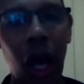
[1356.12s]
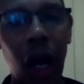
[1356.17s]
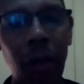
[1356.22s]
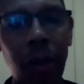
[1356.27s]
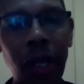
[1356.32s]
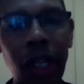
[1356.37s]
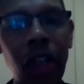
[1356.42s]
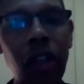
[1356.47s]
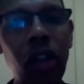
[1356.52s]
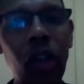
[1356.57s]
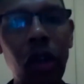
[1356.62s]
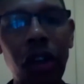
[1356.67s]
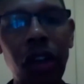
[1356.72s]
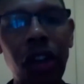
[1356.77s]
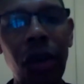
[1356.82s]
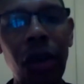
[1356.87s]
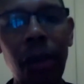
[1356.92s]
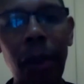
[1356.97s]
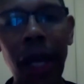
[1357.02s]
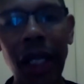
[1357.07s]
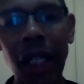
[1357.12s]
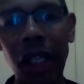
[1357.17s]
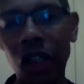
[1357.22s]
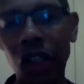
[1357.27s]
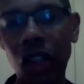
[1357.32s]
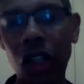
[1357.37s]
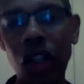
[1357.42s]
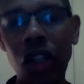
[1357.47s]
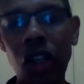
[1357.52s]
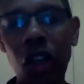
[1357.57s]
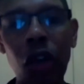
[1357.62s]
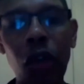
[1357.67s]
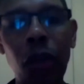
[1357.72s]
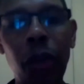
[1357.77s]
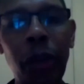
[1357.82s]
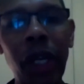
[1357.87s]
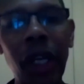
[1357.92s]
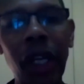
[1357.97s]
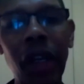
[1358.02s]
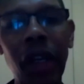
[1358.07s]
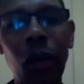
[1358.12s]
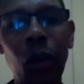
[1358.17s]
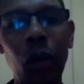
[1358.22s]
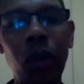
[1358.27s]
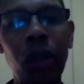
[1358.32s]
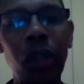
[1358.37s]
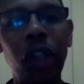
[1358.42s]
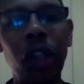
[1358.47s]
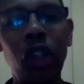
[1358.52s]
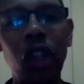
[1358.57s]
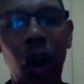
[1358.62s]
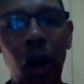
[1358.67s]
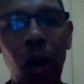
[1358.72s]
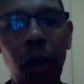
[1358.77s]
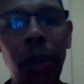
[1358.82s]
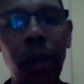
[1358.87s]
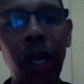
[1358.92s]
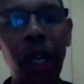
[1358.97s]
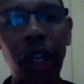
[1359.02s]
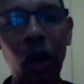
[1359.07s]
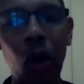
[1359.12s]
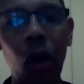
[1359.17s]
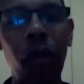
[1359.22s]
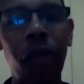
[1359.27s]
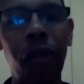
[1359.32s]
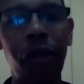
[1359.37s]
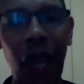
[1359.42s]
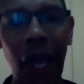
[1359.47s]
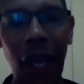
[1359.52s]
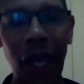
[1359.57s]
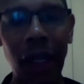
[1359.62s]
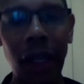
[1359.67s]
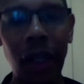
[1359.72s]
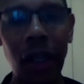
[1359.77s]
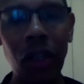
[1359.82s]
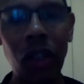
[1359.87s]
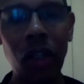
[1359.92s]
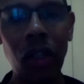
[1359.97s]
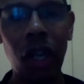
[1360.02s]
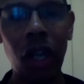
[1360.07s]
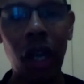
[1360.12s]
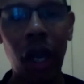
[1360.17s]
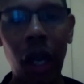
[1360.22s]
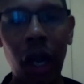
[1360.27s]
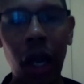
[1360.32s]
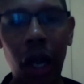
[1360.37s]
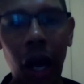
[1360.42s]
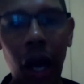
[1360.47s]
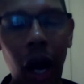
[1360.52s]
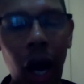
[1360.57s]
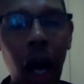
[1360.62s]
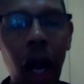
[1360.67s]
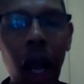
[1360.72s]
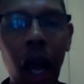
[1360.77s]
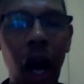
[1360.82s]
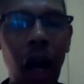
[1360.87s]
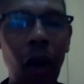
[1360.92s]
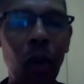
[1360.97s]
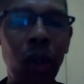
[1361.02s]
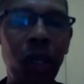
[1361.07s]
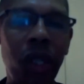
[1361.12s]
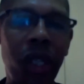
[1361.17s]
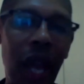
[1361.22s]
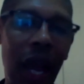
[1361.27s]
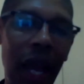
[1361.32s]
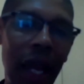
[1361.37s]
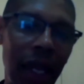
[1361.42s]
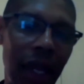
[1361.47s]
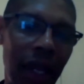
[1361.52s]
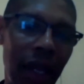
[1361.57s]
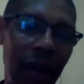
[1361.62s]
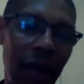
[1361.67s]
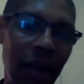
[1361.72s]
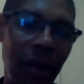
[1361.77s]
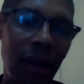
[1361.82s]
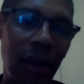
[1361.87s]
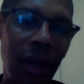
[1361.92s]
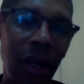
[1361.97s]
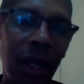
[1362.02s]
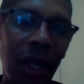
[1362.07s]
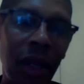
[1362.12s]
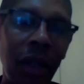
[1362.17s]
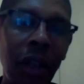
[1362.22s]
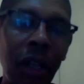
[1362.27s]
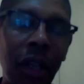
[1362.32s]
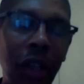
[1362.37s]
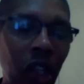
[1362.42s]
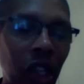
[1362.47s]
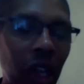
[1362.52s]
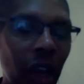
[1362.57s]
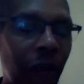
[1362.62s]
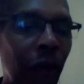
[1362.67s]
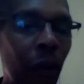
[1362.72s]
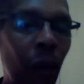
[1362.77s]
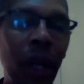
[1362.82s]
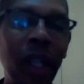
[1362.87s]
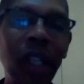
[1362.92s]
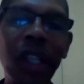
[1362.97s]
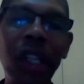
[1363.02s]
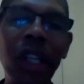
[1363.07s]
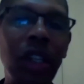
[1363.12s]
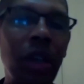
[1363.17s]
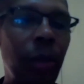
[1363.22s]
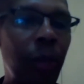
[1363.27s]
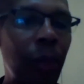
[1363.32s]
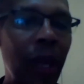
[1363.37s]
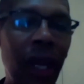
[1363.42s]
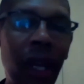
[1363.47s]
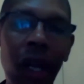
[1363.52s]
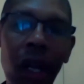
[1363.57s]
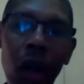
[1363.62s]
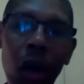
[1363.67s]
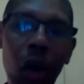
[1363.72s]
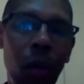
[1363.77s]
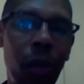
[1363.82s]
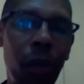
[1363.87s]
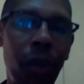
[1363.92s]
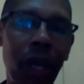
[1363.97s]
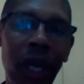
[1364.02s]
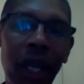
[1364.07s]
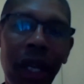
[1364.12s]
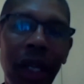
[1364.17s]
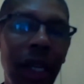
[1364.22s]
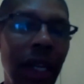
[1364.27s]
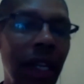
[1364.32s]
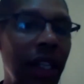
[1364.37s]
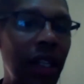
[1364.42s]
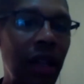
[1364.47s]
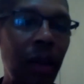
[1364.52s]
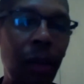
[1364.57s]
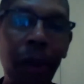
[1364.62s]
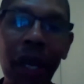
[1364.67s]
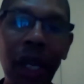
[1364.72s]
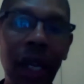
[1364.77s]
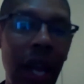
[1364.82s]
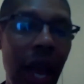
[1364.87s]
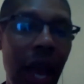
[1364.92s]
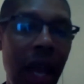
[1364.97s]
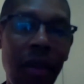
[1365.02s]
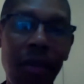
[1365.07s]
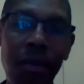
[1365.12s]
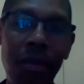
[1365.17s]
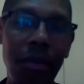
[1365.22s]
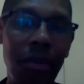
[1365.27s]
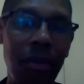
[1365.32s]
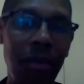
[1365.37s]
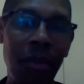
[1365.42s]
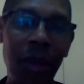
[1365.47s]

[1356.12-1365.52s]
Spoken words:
I mean, none of the managers who've been linked with the job, in all fairness, I would take. The Sheffield Wednesday's a big club. It needs a big name.